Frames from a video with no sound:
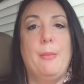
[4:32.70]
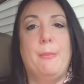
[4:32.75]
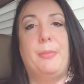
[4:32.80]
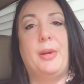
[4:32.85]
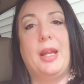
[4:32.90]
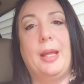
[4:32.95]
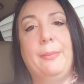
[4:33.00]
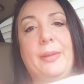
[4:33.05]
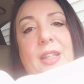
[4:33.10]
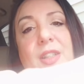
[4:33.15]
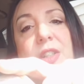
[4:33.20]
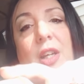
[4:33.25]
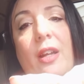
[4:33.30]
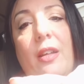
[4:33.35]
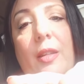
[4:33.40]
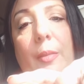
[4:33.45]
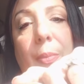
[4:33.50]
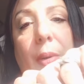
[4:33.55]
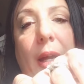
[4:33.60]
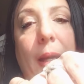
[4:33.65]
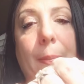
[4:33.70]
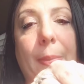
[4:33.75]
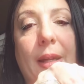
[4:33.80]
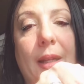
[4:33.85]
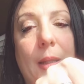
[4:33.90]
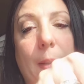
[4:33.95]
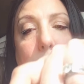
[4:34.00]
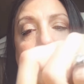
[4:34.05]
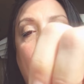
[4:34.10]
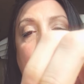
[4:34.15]
But I mean, check out the
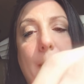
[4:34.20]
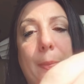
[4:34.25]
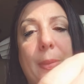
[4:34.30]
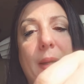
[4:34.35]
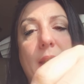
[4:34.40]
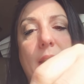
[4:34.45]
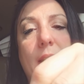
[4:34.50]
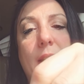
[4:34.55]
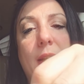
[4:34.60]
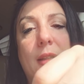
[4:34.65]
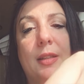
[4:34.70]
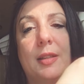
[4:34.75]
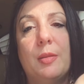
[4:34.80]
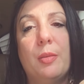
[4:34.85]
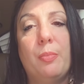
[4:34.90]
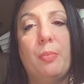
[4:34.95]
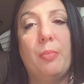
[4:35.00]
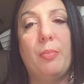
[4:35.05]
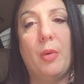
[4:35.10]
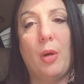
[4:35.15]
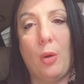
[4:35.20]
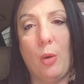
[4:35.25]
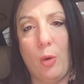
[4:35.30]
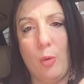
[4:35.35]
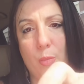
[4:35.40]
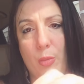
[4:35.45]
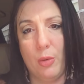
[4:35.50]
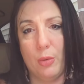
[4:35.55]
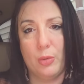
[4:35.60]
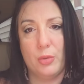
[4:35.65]
piping. The piping is
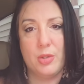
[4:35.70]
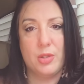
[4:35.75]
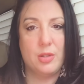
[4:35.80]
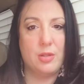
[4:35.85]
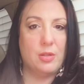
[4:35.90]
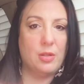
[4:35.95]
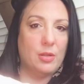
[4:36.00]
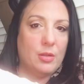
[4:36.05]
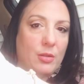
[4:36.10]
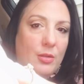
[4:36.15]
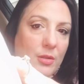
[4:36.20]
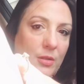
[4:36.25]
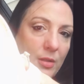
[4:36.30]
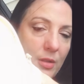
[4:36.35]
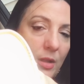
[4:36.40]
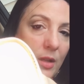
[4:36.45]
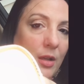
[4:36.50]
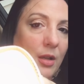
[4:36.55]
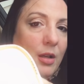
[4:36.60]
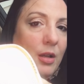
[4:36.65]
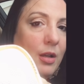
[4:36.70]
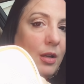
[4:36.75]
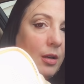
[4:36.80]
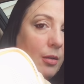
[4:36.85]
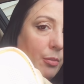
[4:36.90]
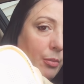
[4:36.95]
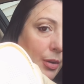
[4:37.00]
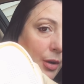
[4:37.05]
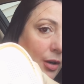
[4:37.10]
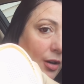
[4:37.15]
almost
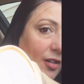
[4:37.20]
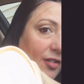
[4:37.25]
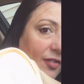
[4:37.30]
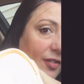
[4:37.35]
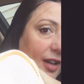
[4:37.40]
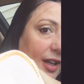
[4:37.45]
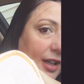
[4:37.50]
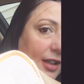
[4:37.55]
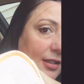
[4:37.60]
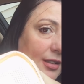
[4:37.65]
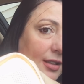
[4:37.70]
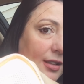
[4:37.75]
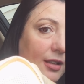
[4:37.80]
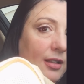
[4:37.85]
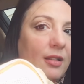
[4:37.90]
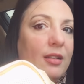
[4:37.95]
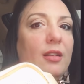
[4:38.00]
perfect.